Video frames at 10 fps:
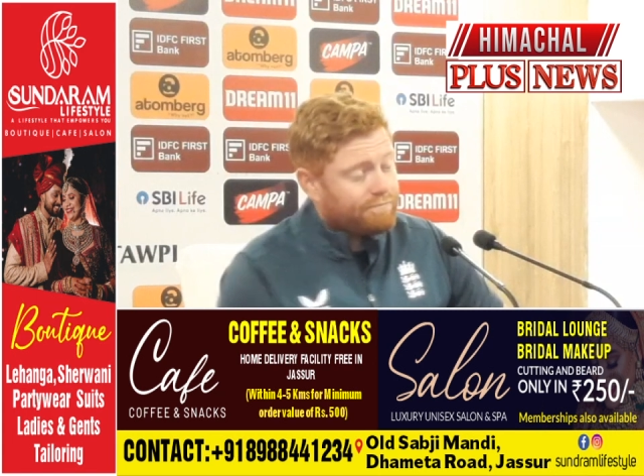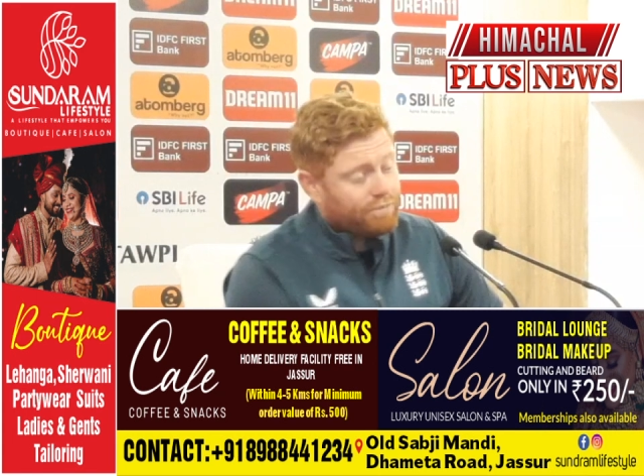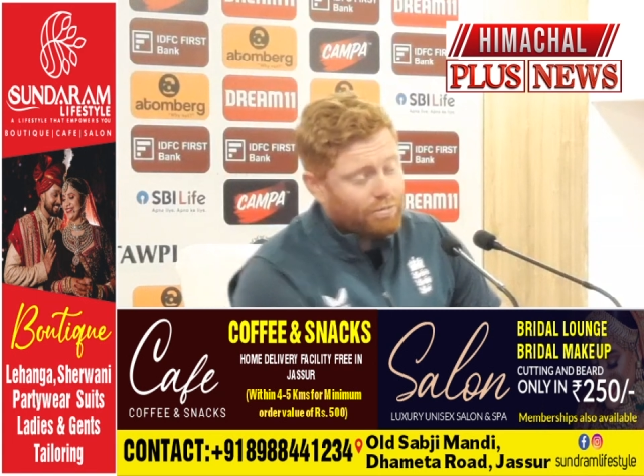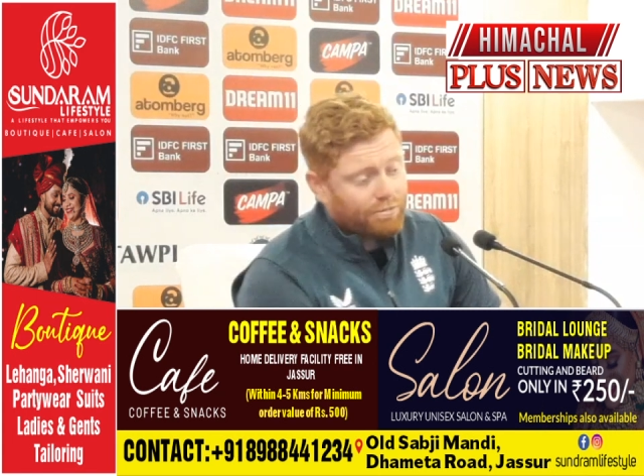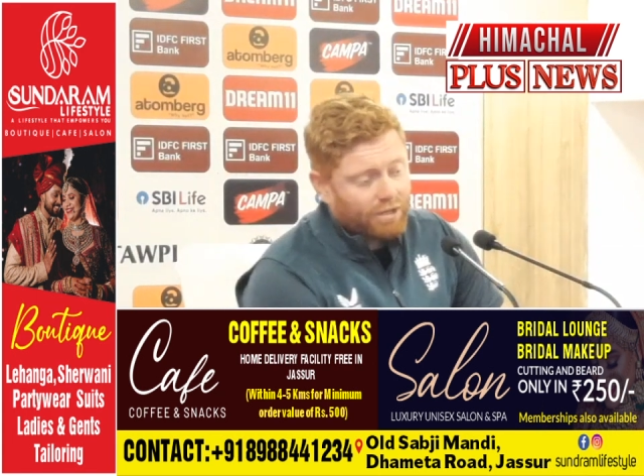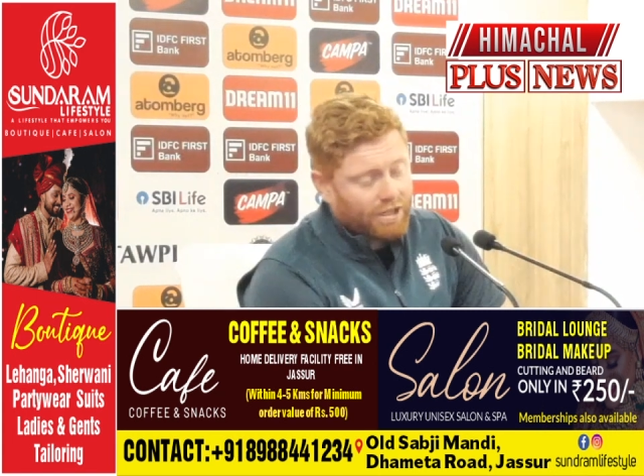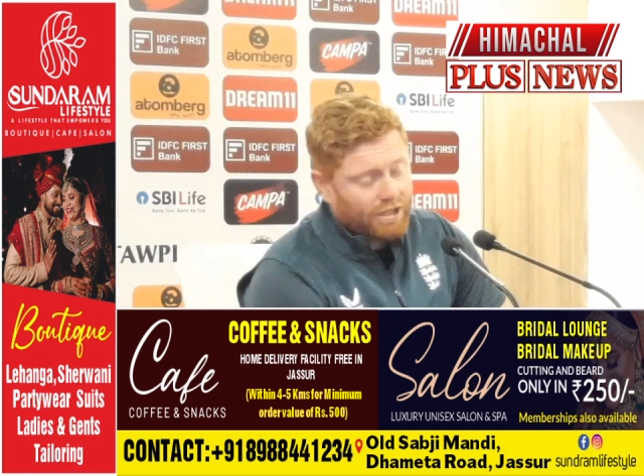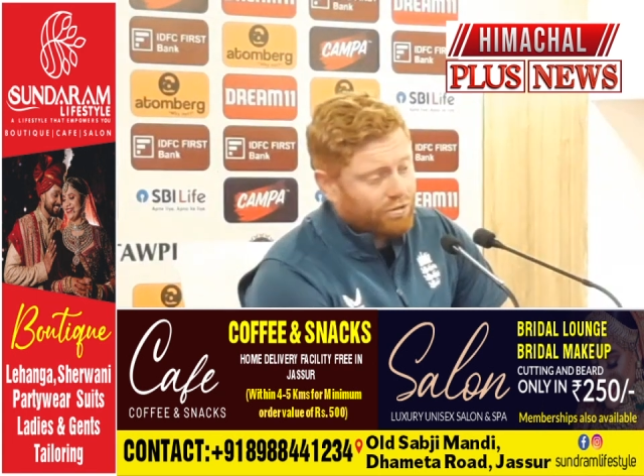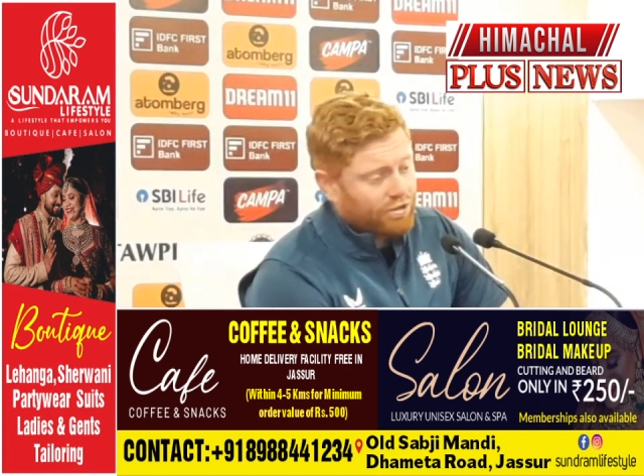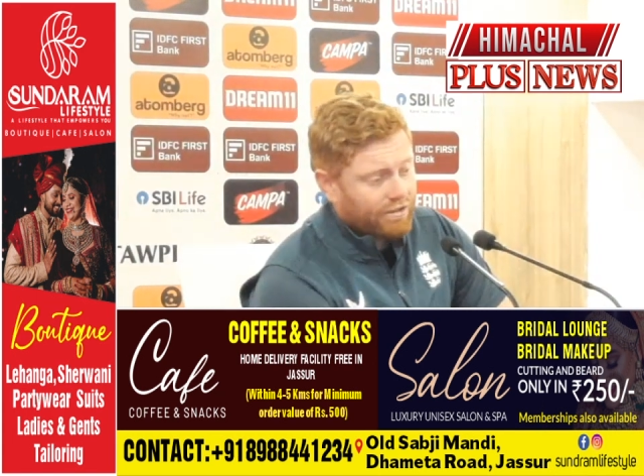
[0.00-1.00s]

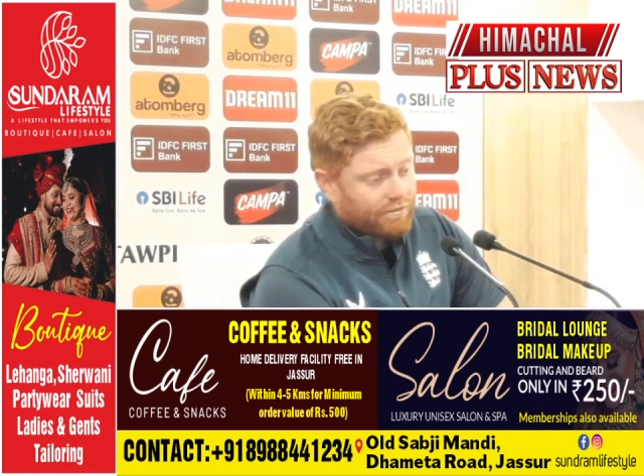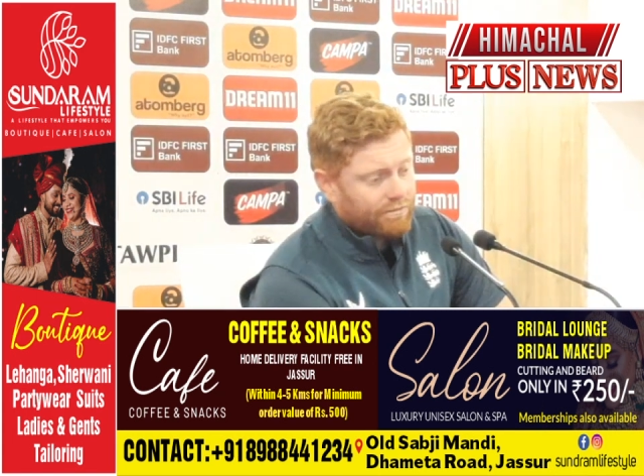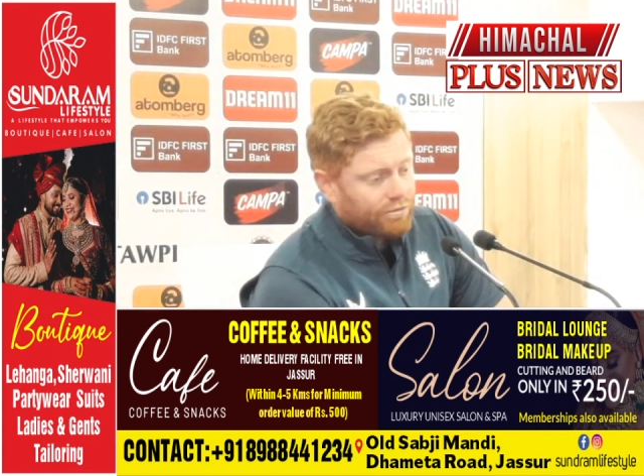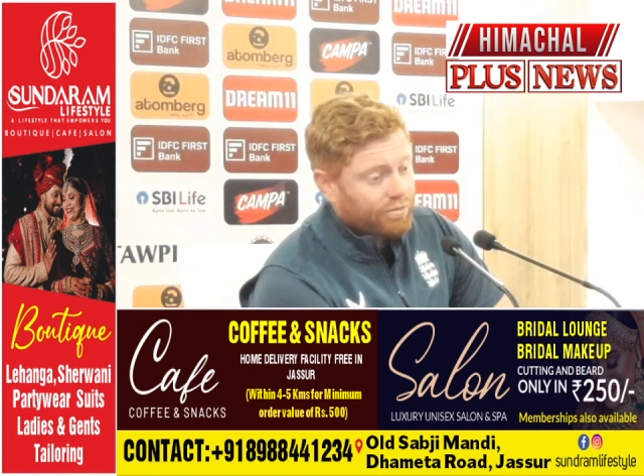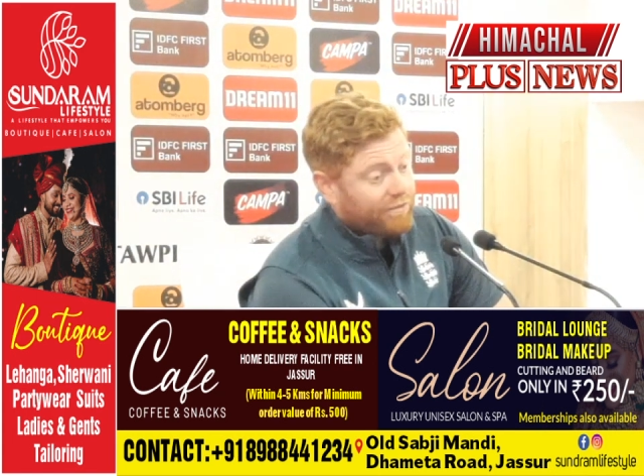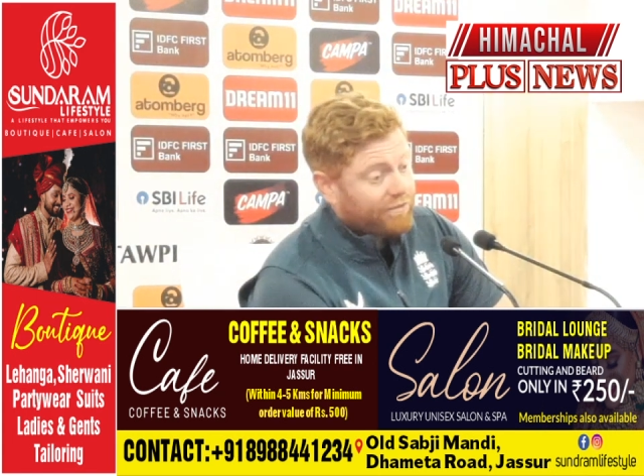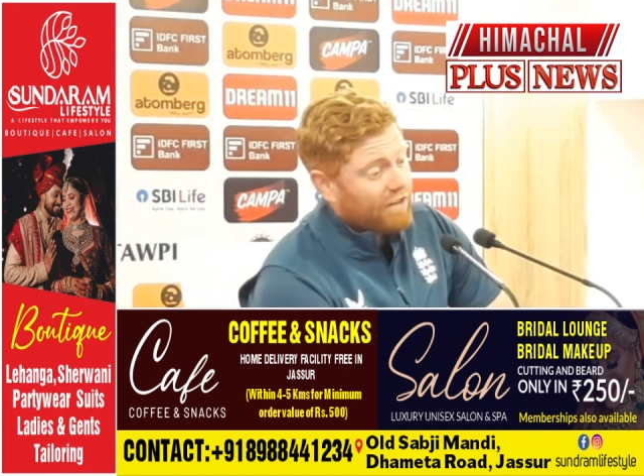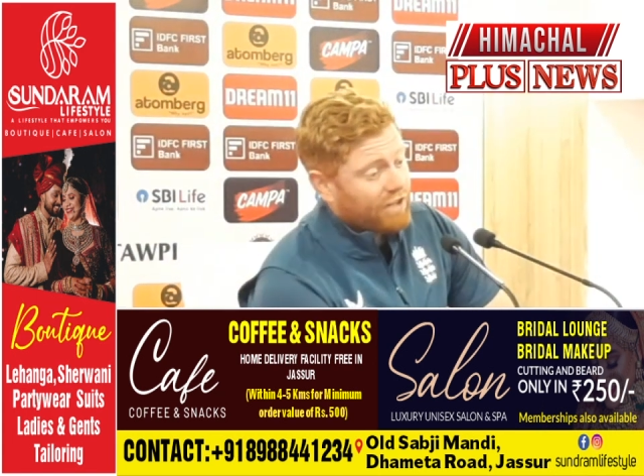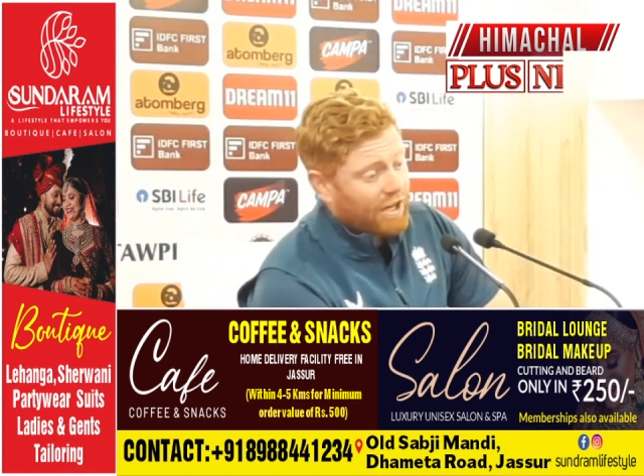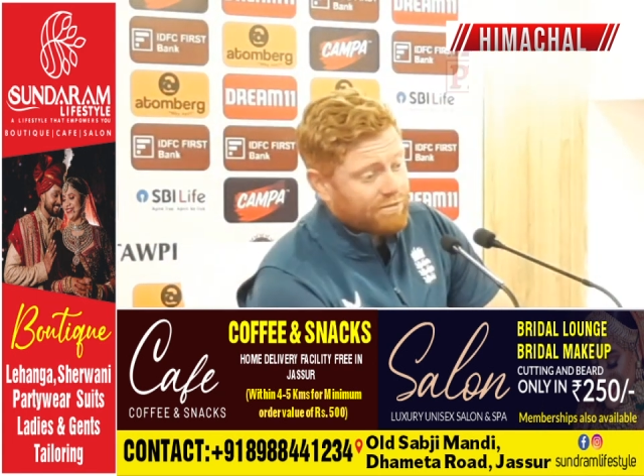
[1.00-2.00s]
probably one of my
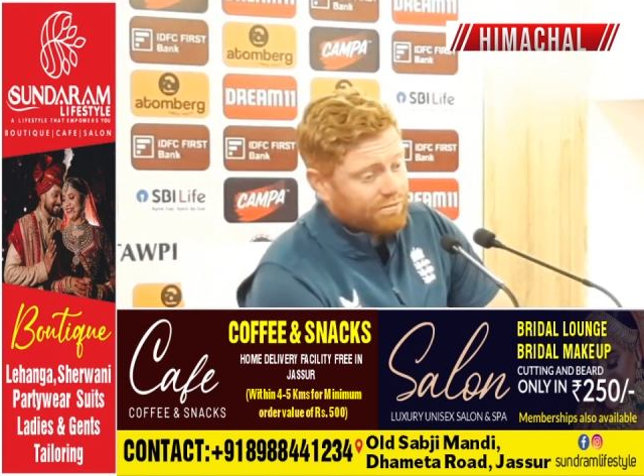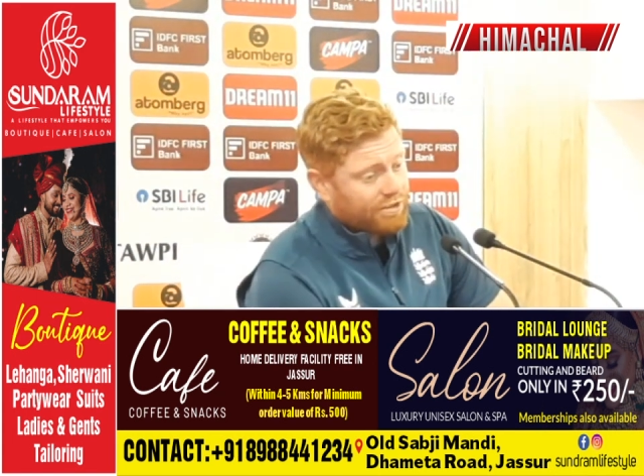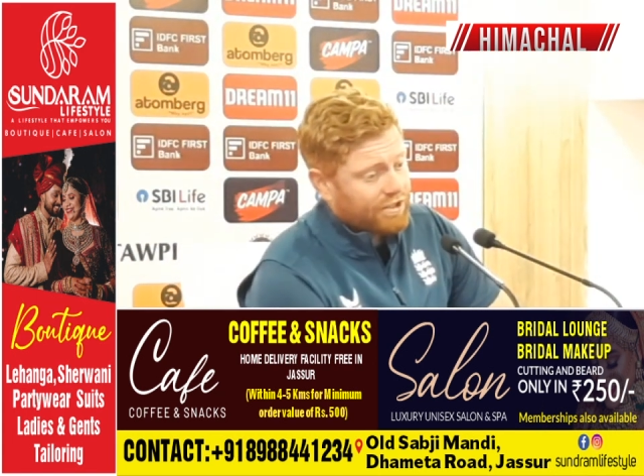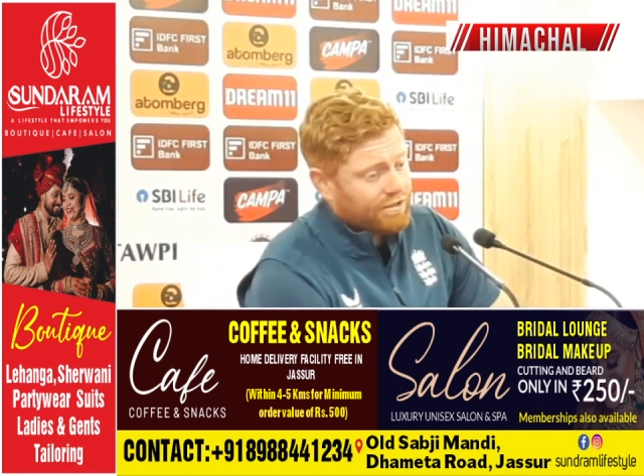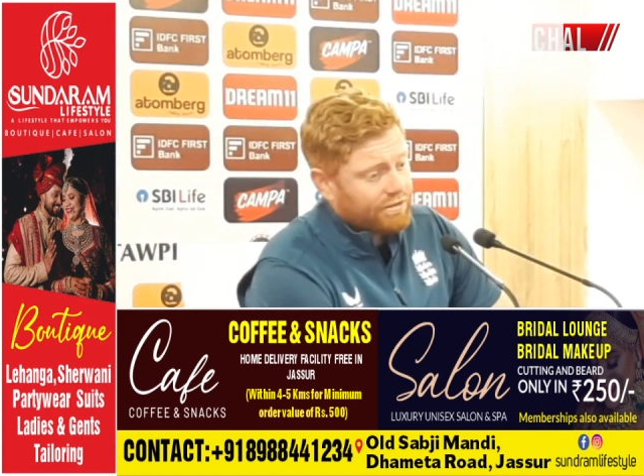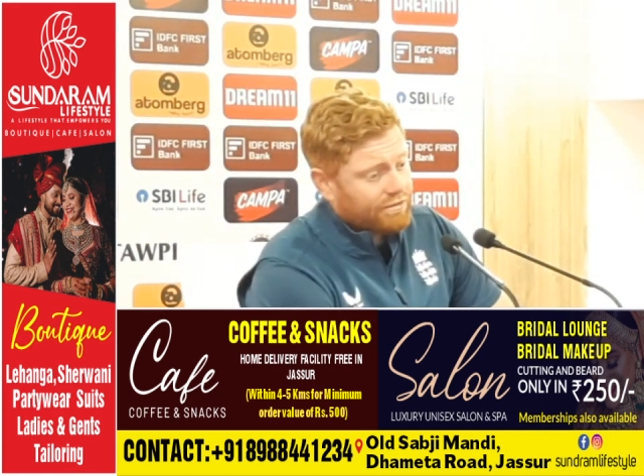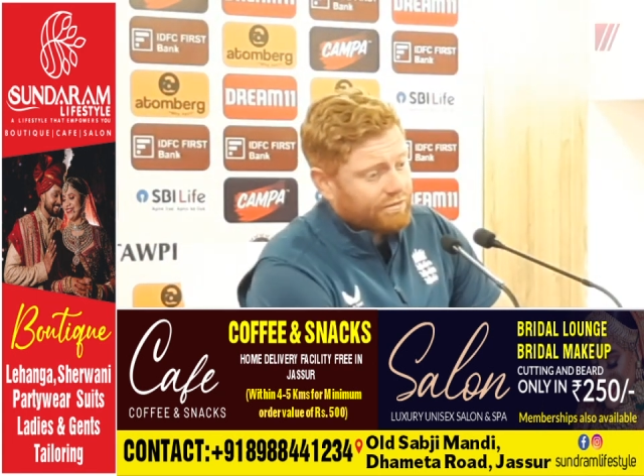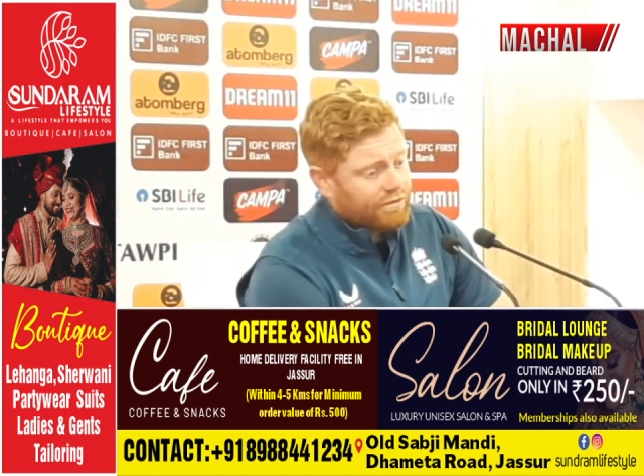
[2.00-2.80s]
favourite games when we didn't